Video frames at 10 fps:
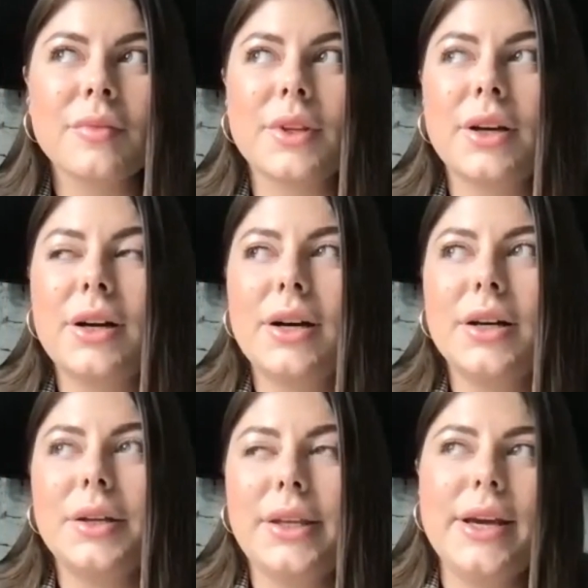
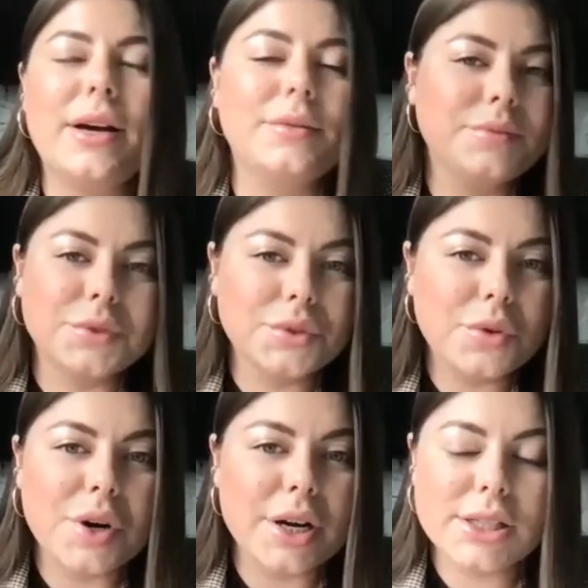Yeah, of
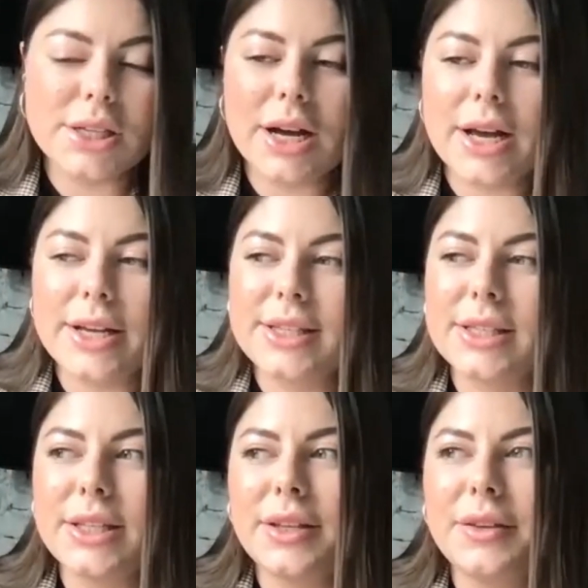course. I
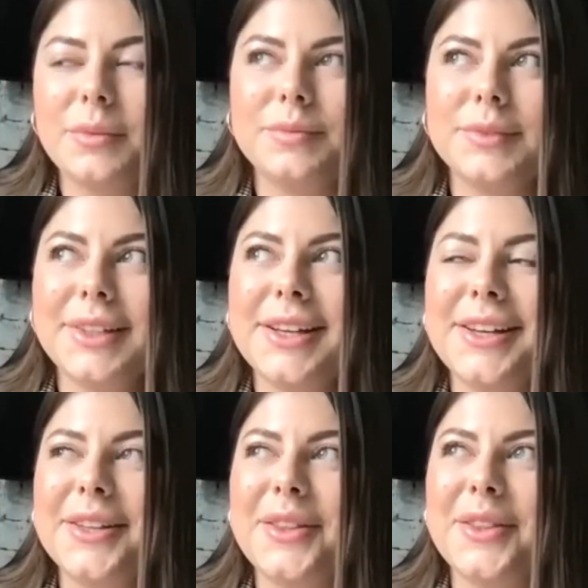see
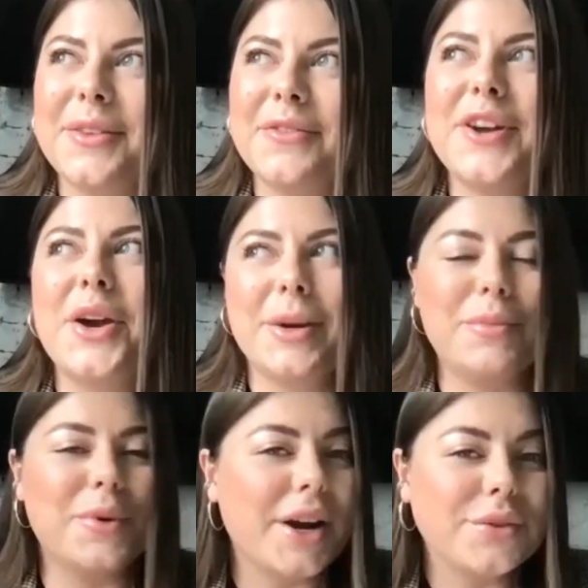a very
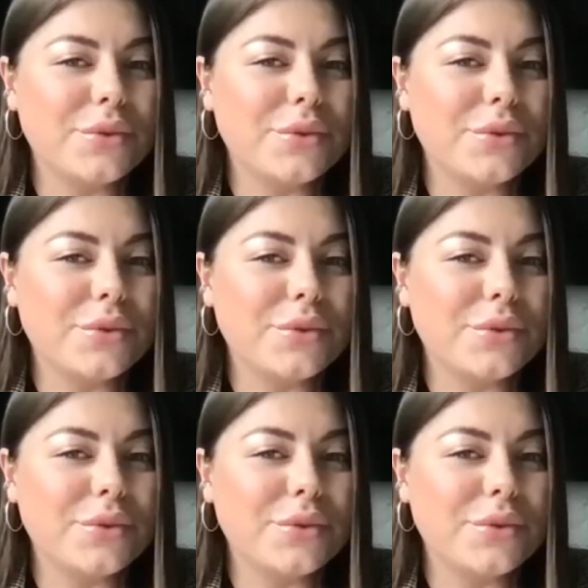bright